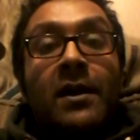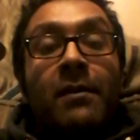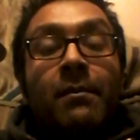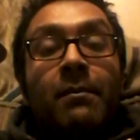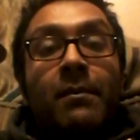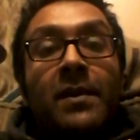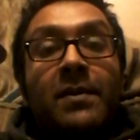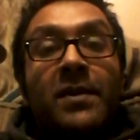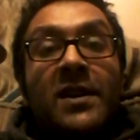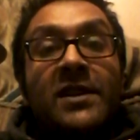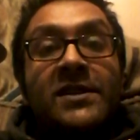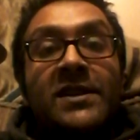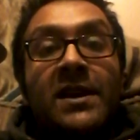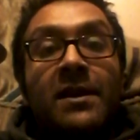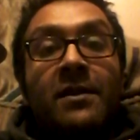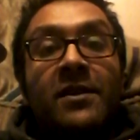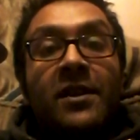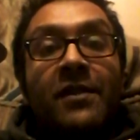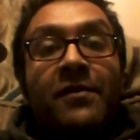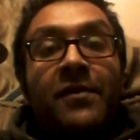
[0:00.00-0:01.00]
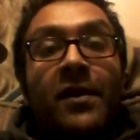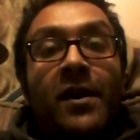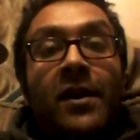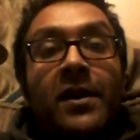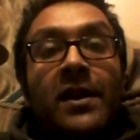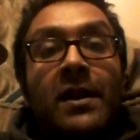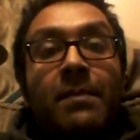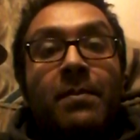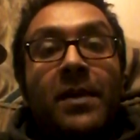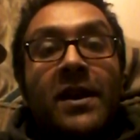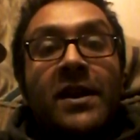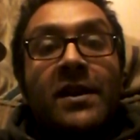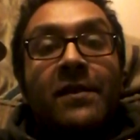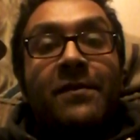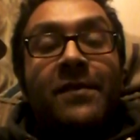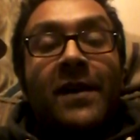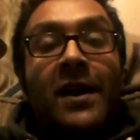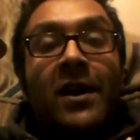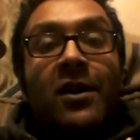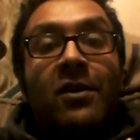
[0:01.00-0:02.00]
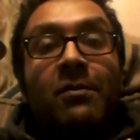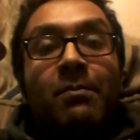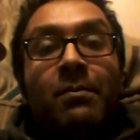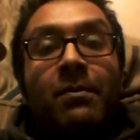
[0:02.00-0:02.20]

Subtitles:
Pretty Nafani paedophile.